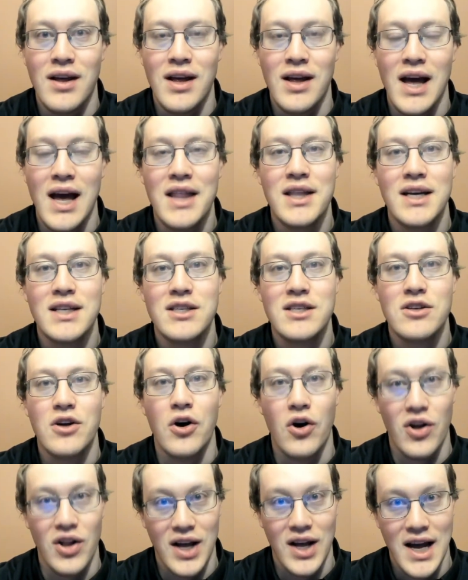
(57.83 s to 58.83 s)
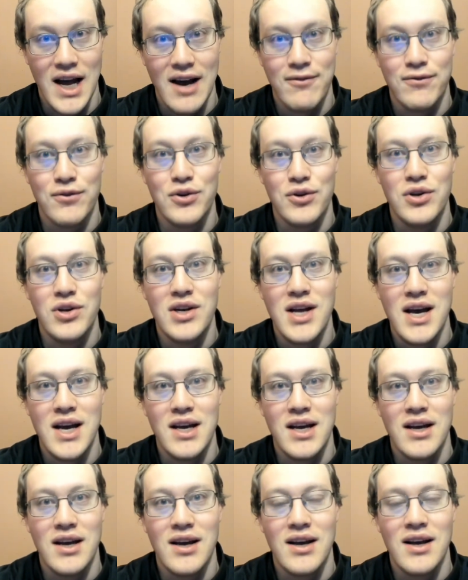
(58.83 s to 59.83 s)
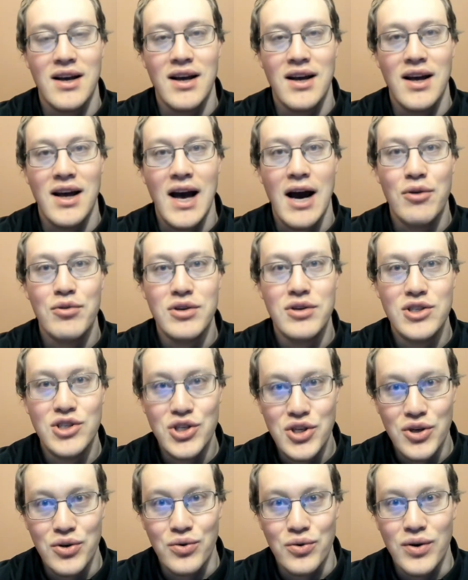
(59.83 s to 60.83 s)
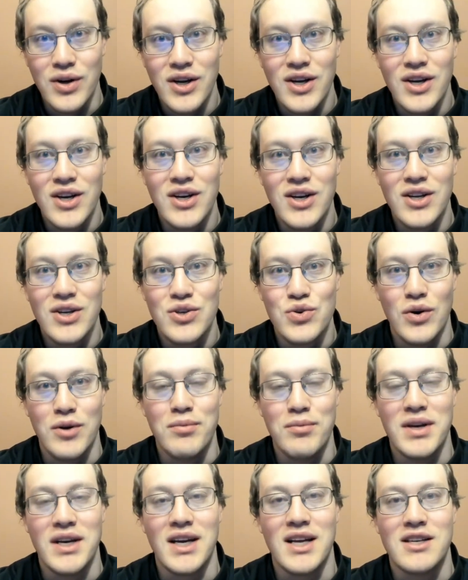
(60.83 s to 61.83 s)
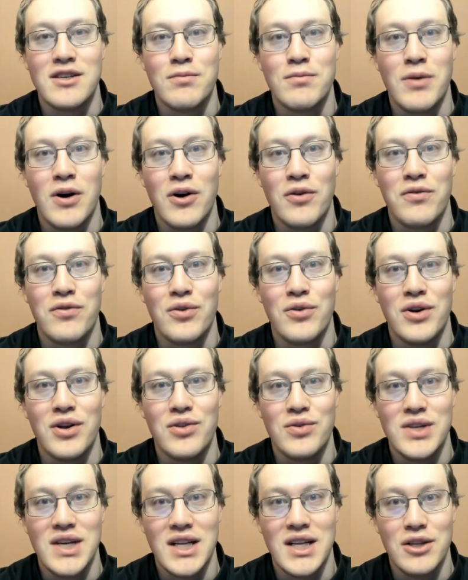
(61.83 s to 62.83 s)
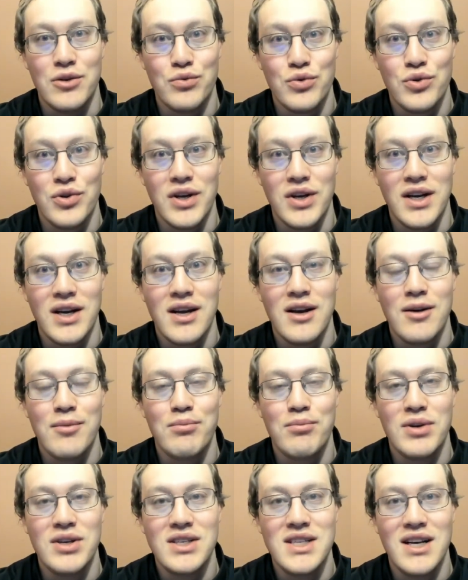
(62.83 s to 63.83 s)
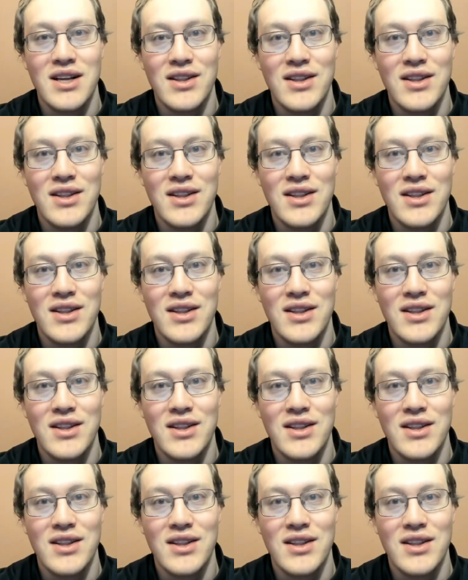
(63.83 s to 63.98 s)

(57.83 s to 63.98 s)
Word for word: And that's all I have for you today. How did you do? Join me again tomorrow for another daily ruling, but until